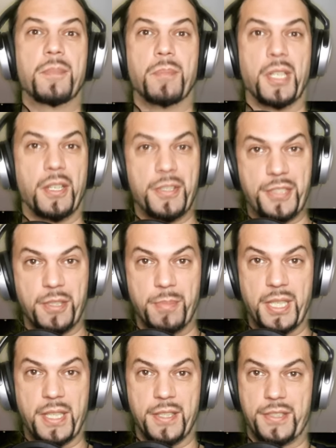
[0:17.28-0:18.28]
but also
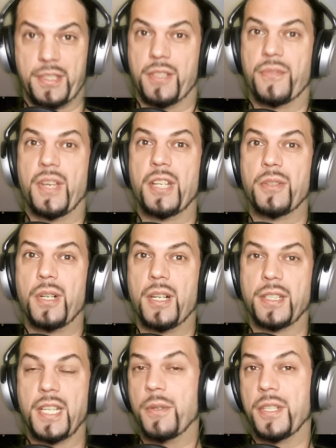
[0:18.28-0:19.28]
because a fellow
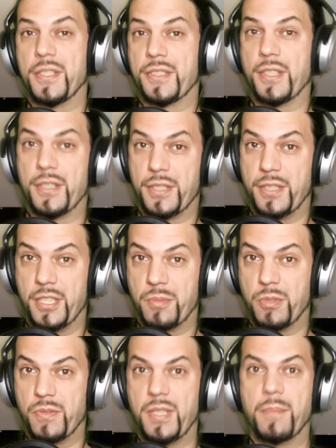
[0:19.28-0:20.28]
Hungarian stars in this
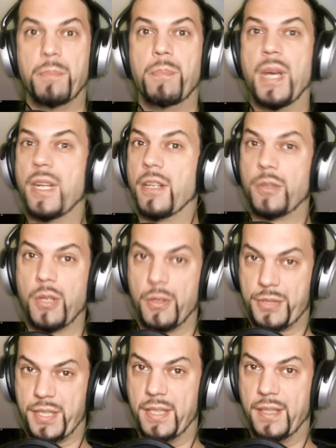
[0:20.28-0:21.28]
movie, Bela
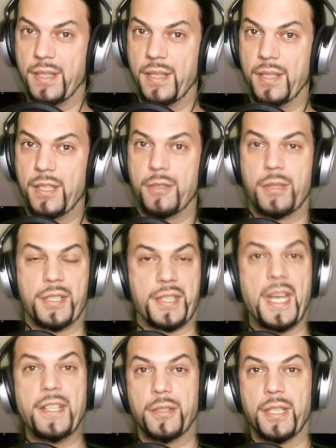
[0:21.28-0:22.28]
Lugosi, or as
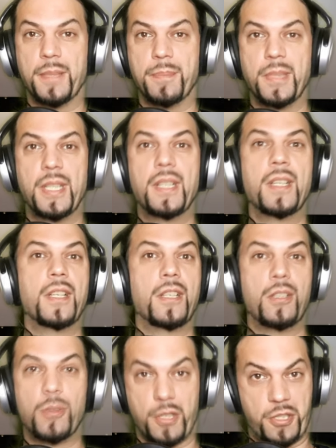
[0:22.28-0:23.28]
I know him,
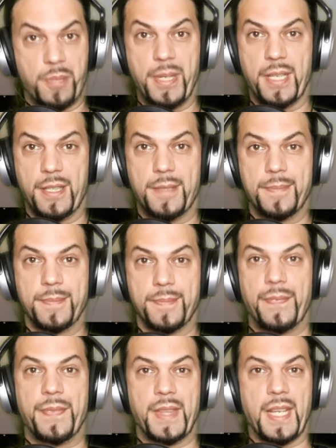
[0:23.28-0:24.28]
Lugosi Bela.
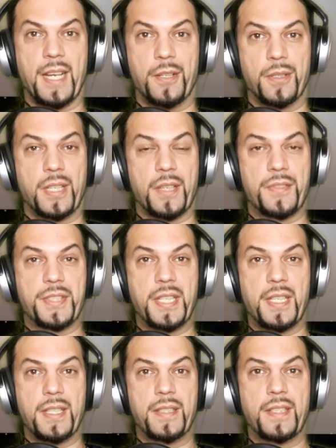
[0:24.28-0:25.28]
Now, I've
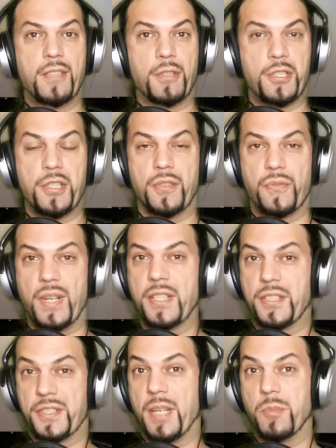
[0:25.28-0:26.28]
seen the original
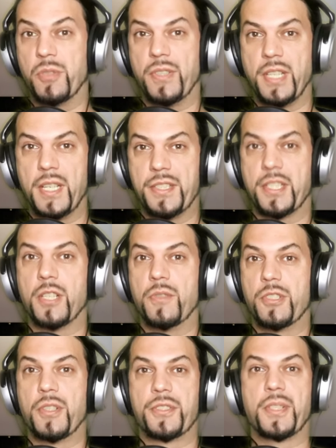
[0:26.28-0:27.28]
Frankenstein movie years ago,
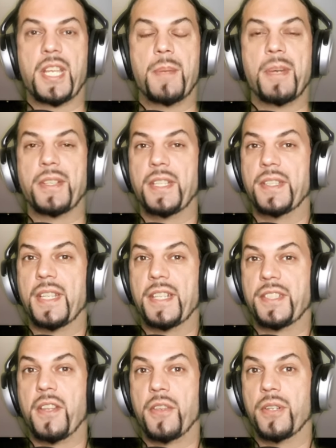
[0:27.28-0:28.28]
which also came out in
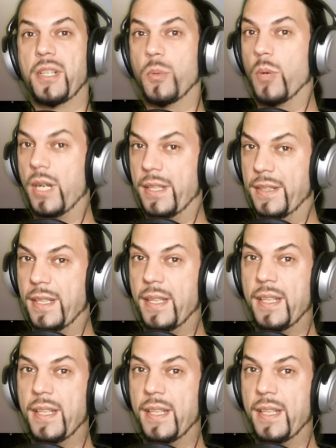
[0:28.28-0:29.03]
nineteen thirty-one,